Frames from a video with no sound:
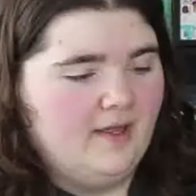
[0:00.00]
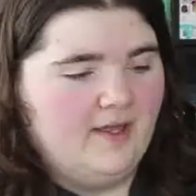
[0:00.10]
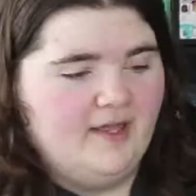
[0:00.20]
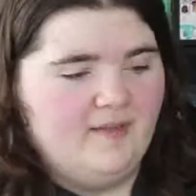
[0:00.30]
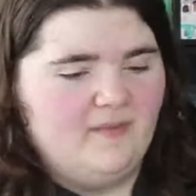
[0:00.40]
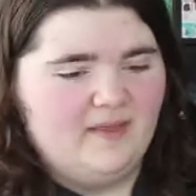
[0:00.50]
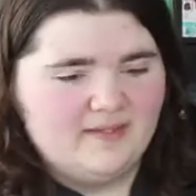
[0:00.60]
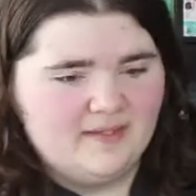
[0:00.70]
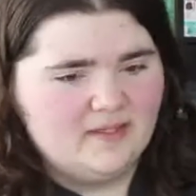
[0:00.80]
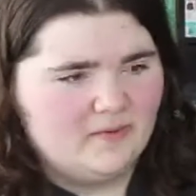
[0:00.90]
Um,
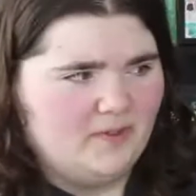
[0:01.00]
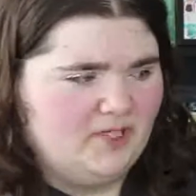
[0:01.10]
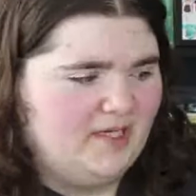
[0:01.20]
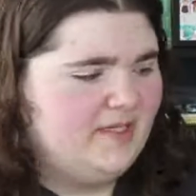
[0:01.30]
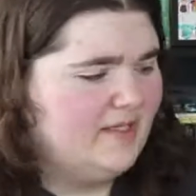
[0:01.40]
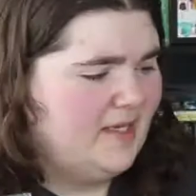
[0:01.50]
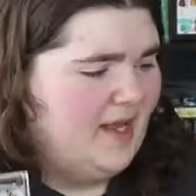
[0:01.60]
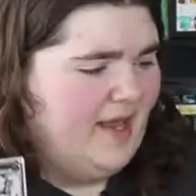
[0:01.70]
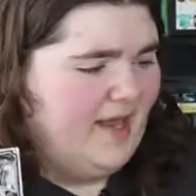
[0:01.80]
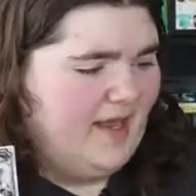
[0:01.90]
this is gorgeous,
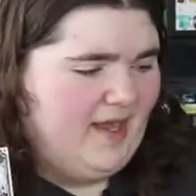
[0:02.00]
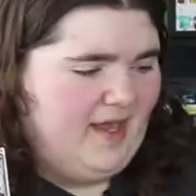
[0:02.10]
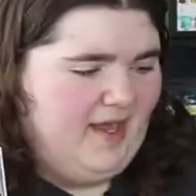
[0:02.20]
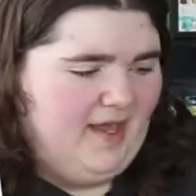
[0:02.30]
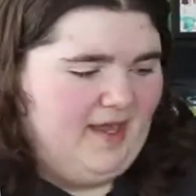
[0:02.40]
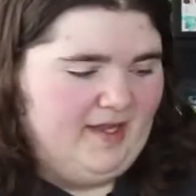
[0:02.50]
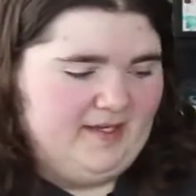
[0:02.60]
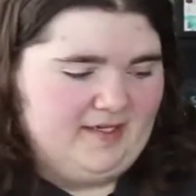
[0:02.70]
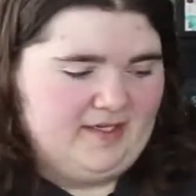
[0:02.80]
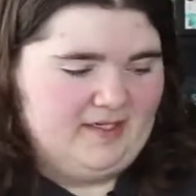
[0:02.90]

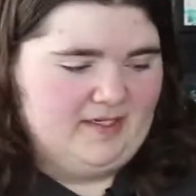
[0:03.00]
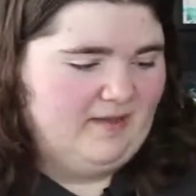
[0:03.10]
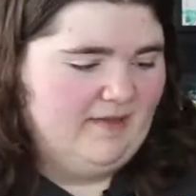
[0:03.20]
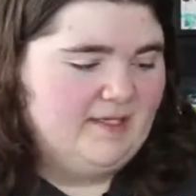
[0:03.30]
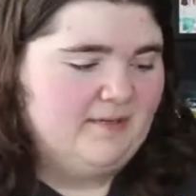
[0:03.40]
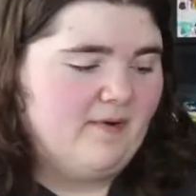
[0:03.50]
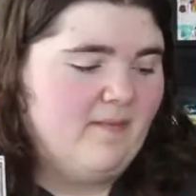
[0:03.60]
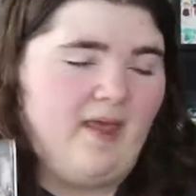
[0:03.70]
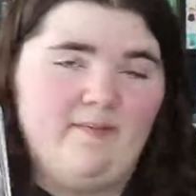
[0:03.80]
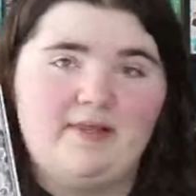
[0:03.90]
and this is
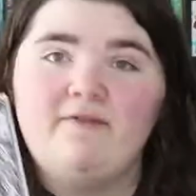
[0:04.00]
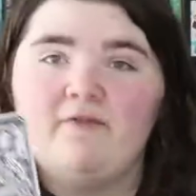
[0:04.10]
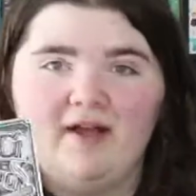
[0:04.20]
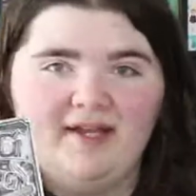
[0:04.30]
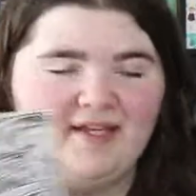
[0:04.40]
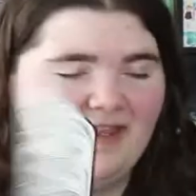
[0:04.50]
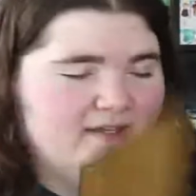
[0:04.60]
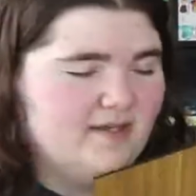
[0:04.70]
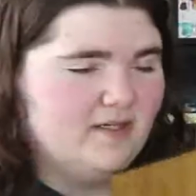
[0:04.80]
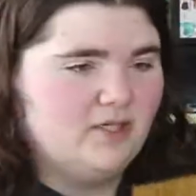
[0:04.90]
from Emily Rudd.
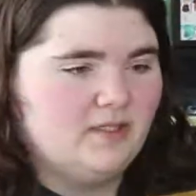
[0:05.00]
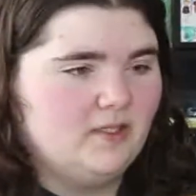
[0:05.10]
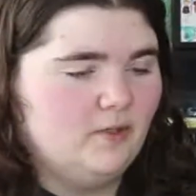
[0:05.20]
This is just